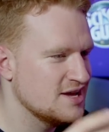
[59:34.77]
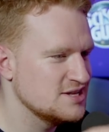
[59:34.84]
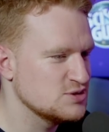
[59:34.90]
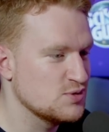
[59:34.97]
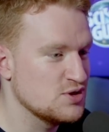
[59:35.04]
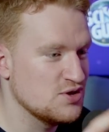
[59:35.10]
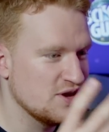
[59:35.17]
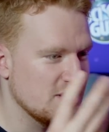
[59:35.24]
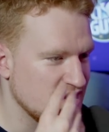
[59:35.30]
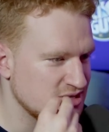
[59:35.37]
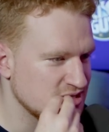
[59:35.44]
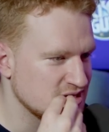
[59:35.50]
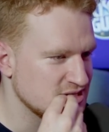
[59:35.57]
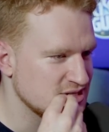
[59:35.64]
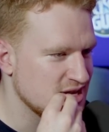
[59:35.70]
and so when you
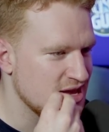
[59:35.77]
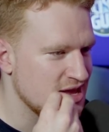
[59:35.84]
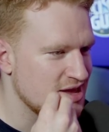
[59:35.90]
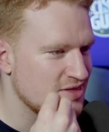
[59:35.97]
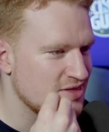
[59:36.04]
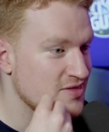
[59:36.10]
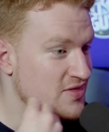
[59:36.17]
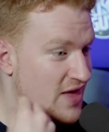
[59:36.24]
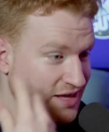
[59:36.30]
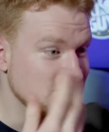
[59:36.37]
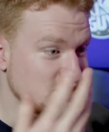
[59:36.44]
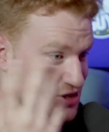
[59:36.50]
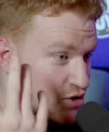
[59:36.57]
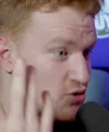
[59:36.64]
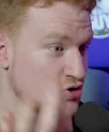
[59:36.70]
eat it,
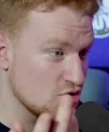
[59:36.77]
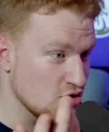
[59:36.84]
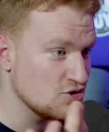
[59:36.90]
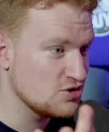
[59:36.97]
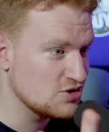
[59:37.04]
that's still good.